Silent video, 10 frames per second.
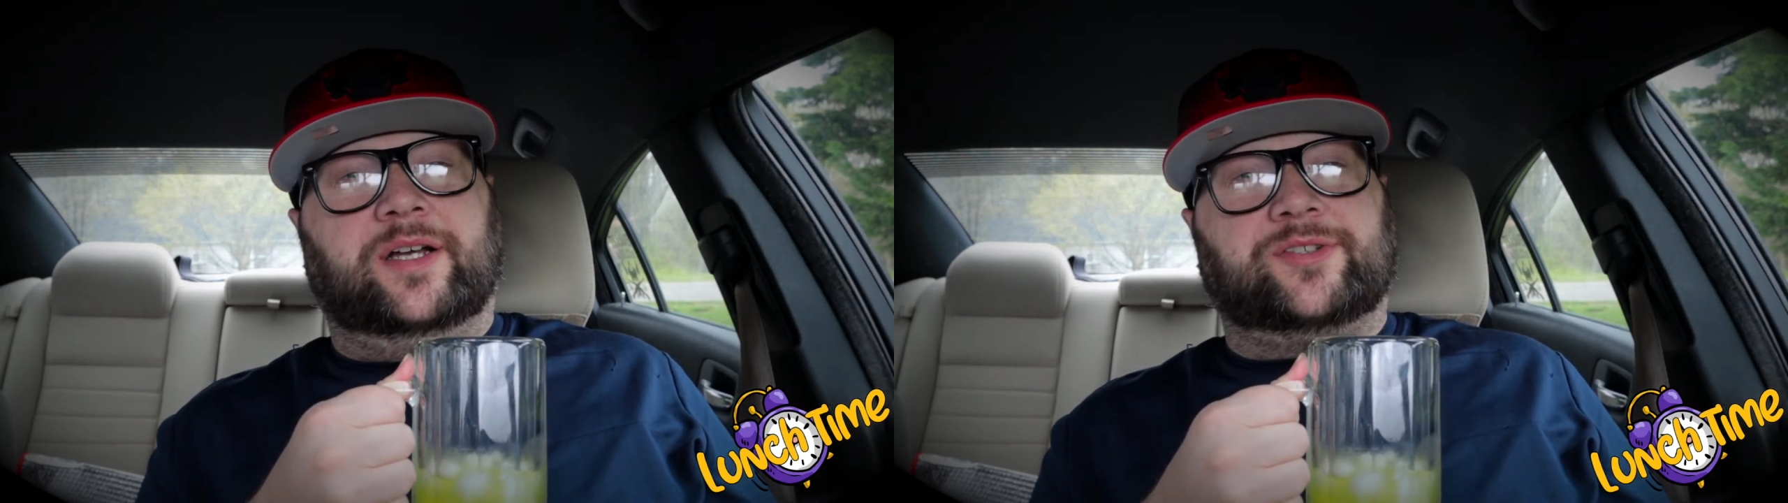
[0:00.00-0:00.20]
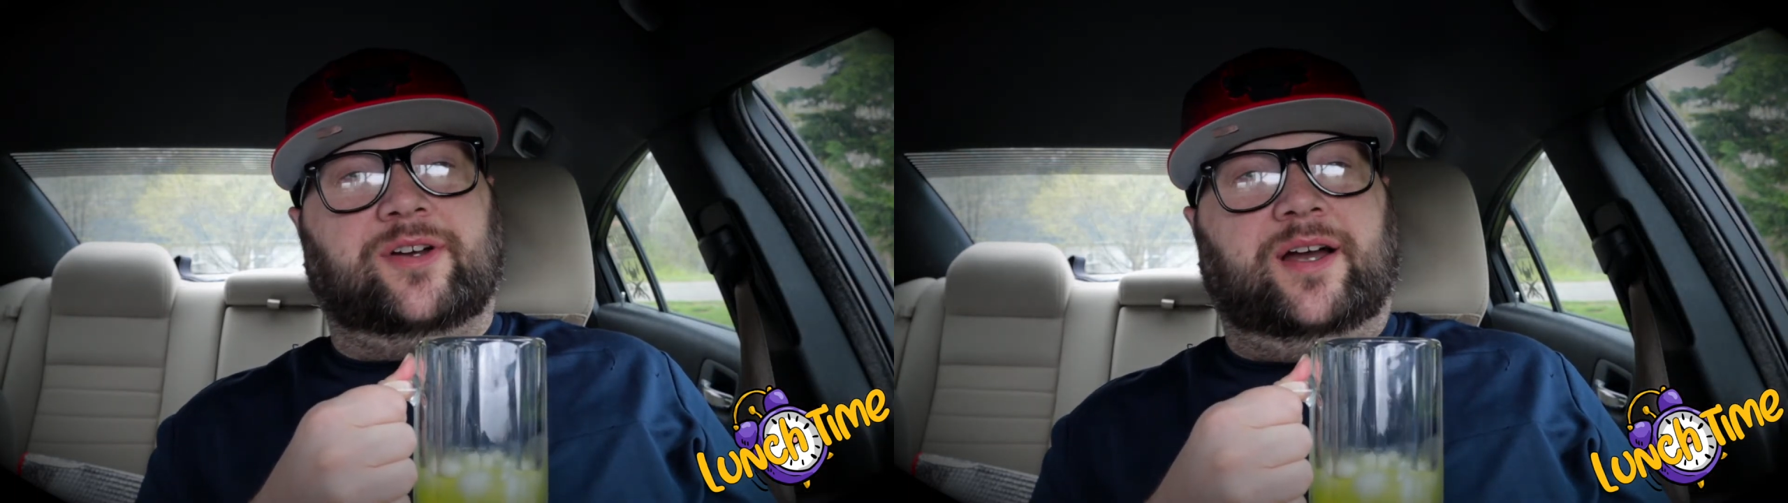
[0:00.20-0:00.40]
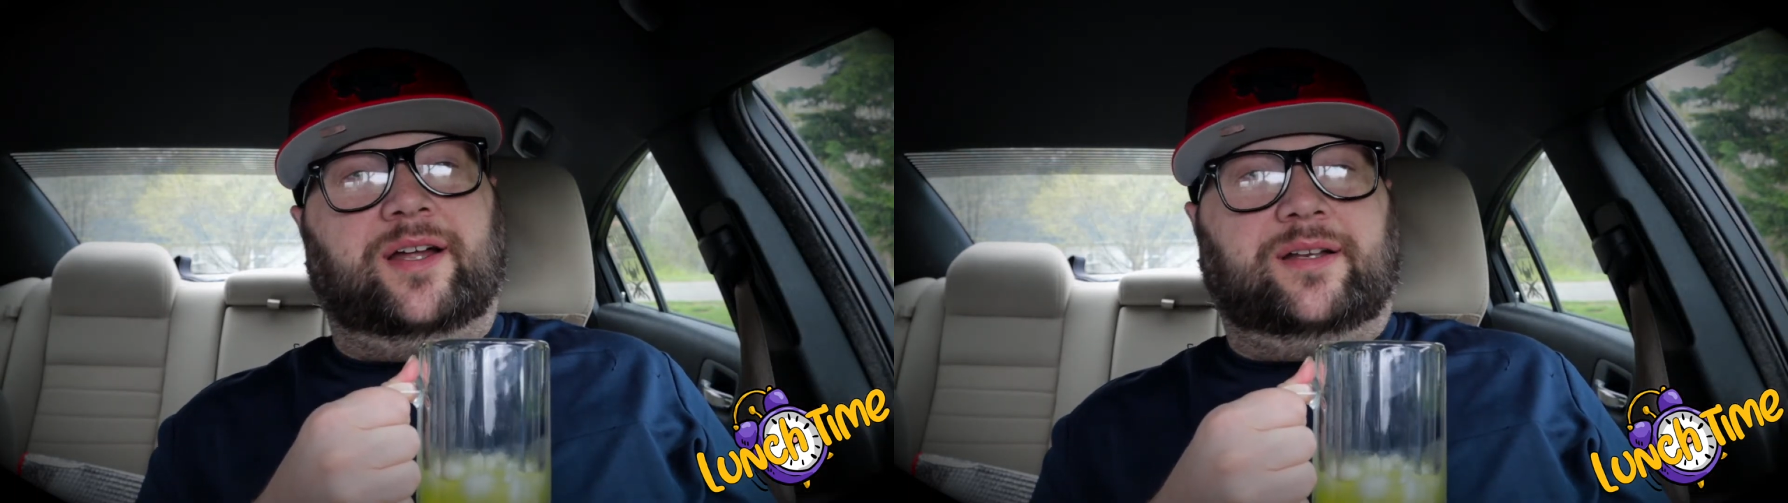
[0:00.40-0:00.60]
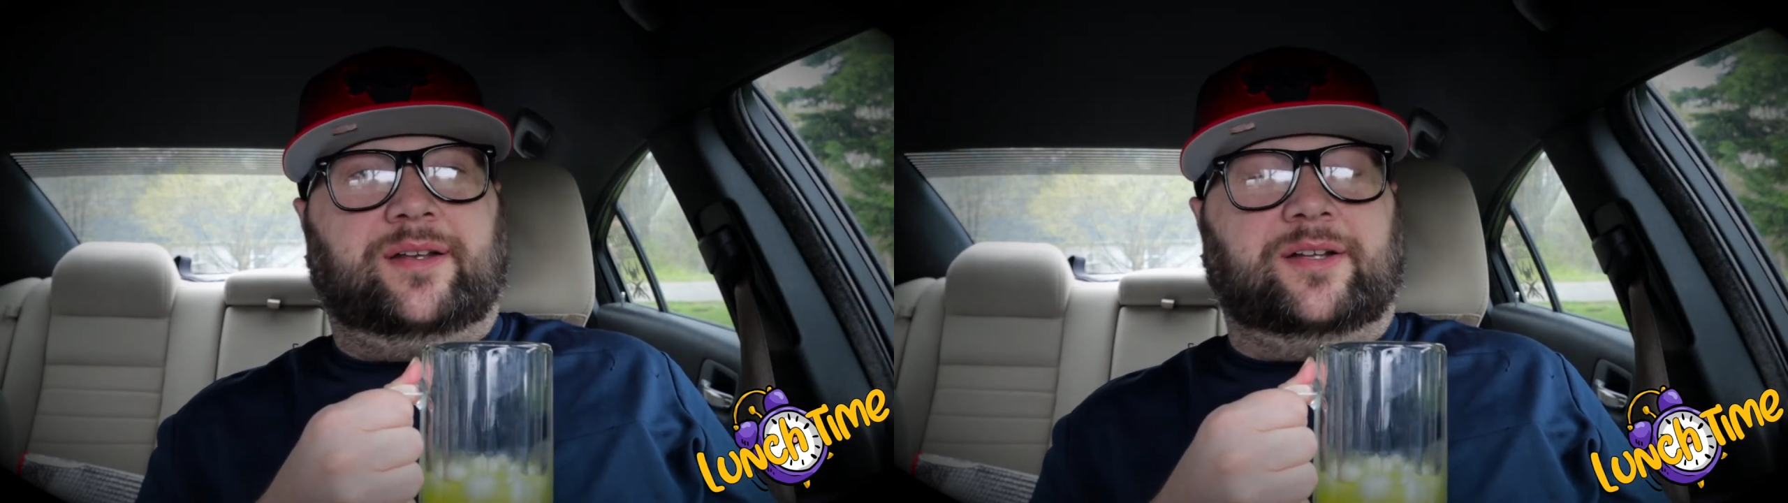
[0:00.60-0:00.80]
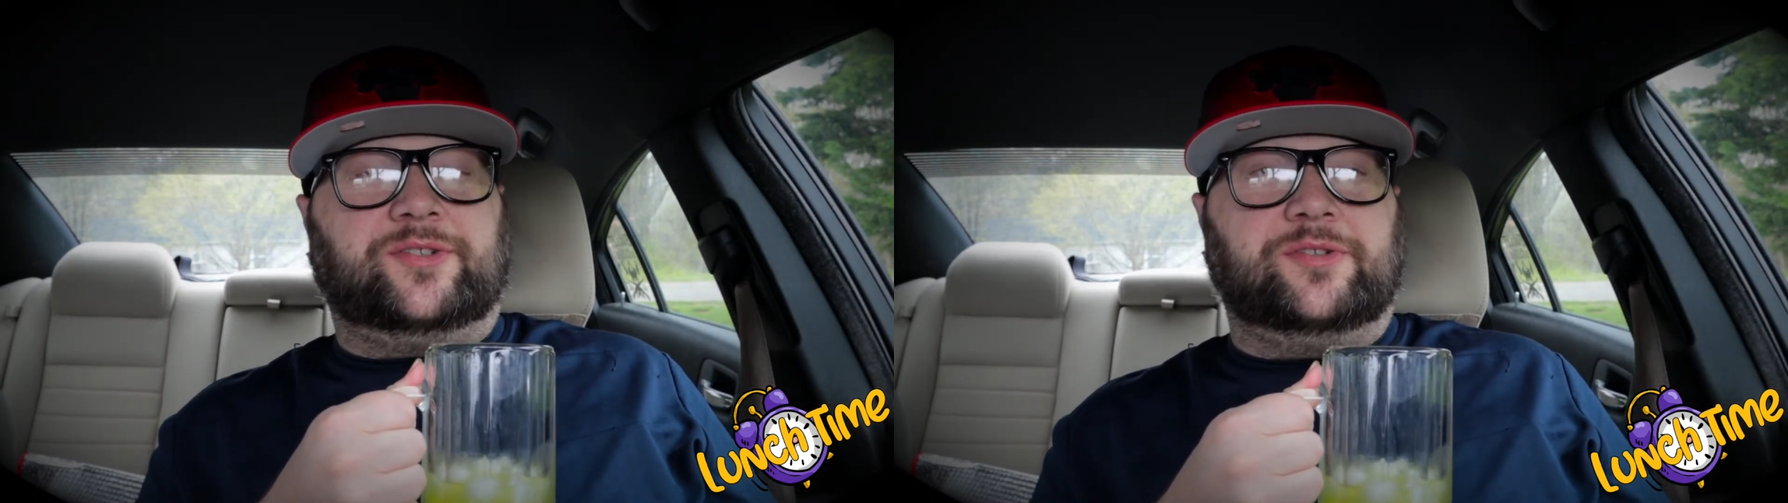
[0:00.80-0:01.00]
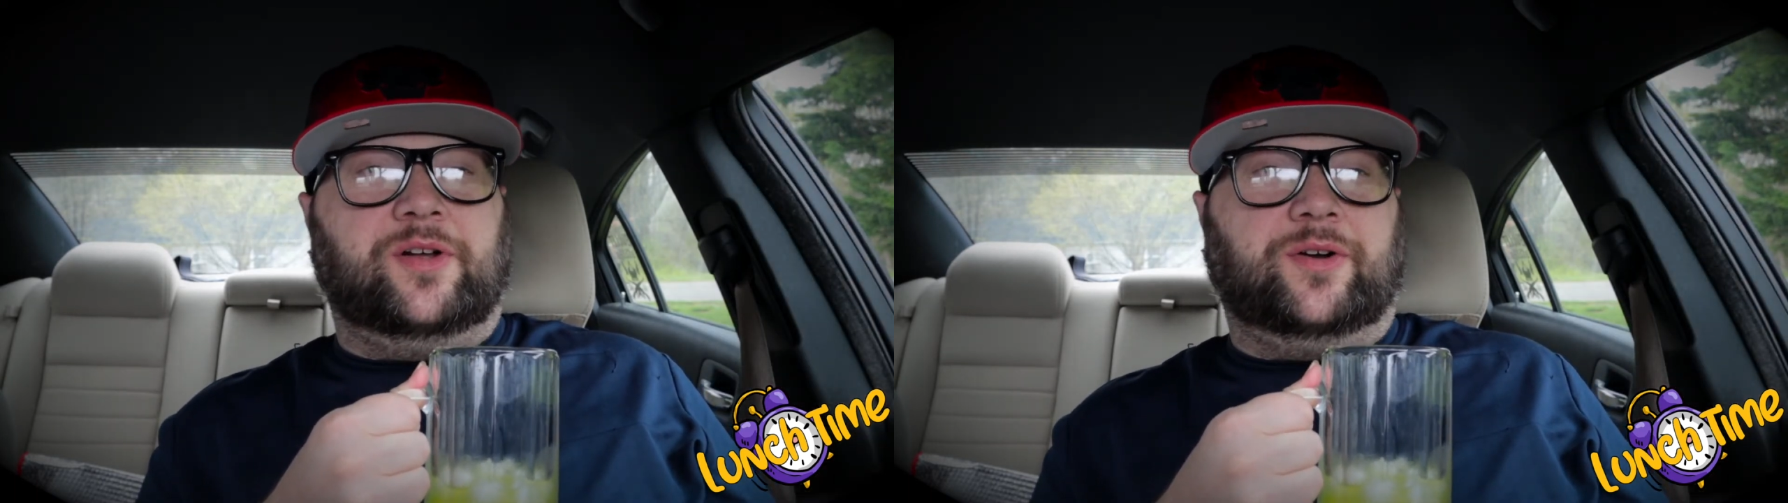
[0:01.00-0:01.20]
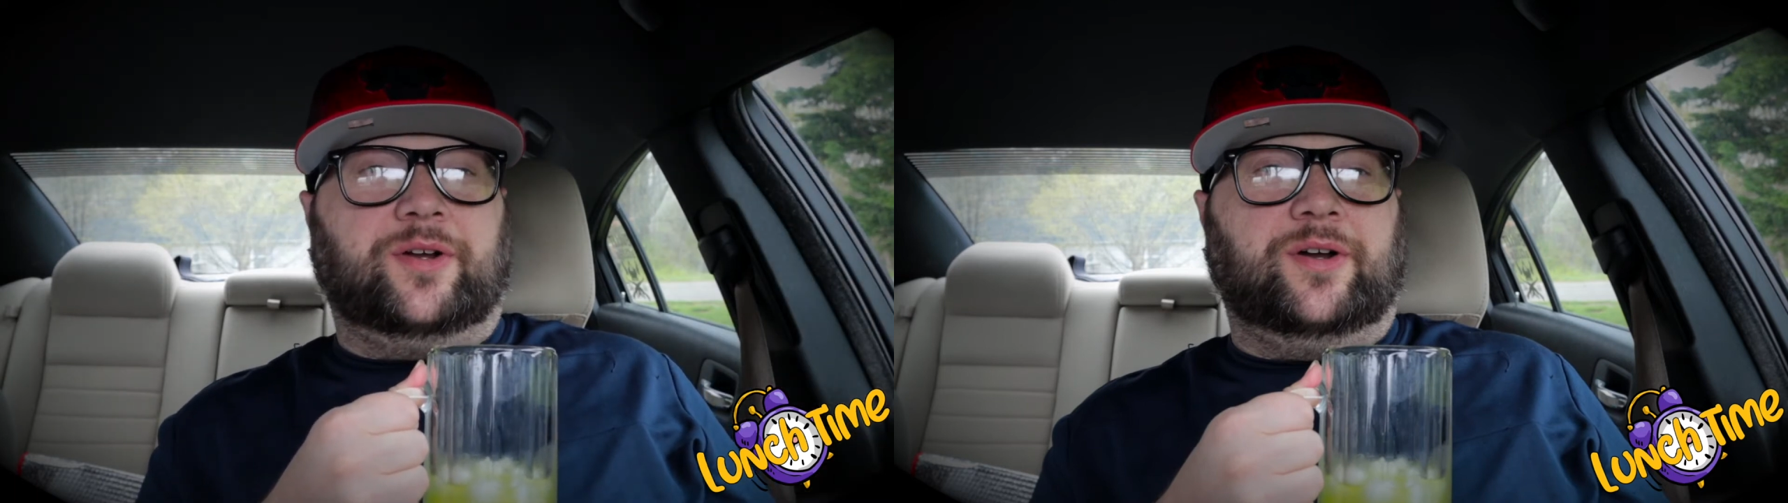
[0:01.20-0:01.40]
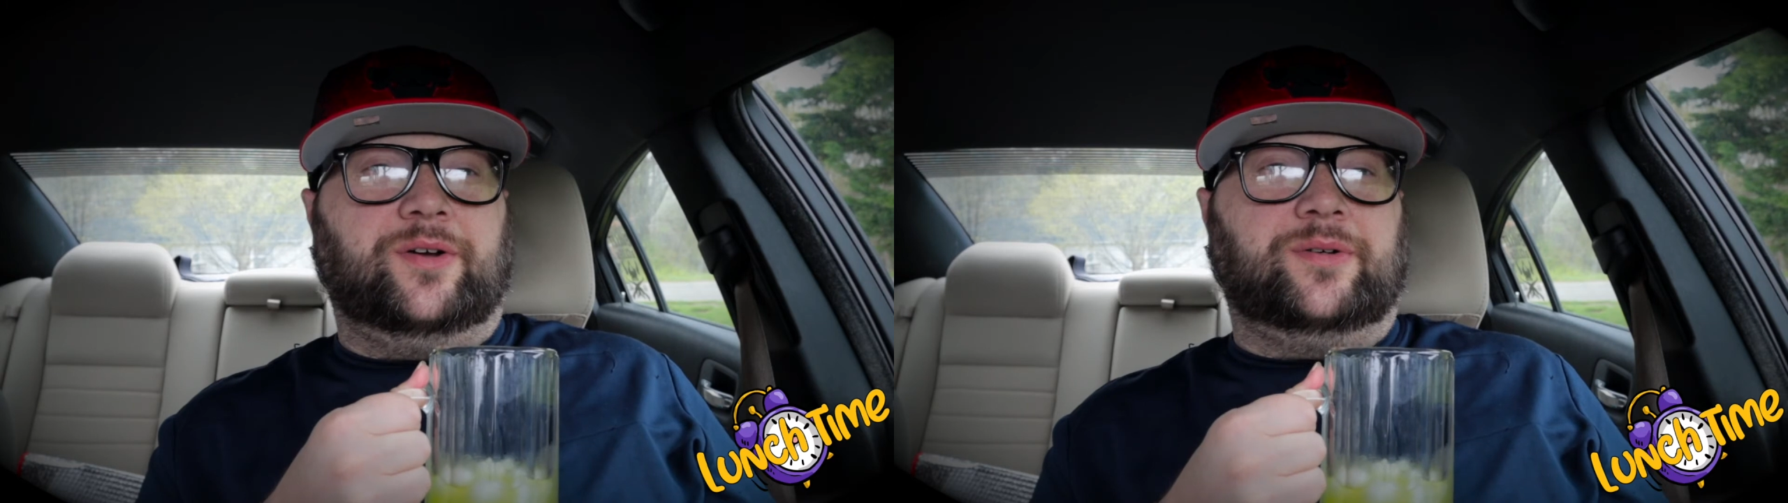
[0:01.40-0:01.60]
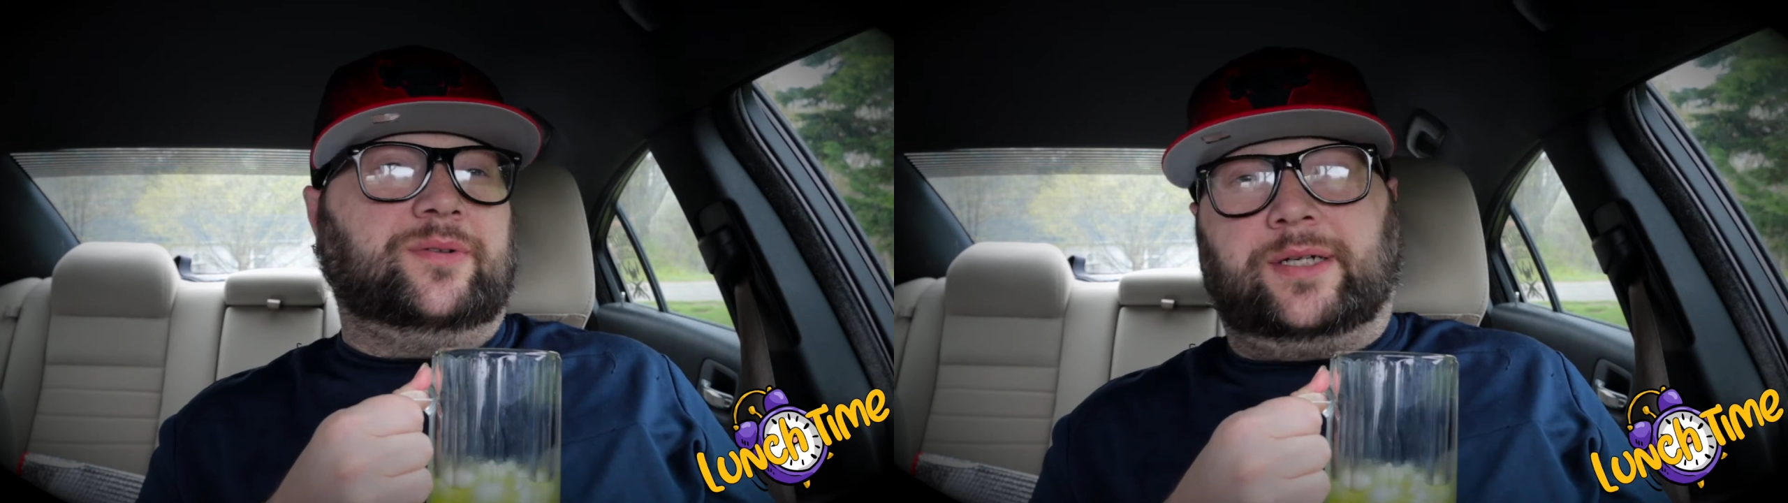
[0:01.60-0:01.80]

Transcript: I tried not too long ago.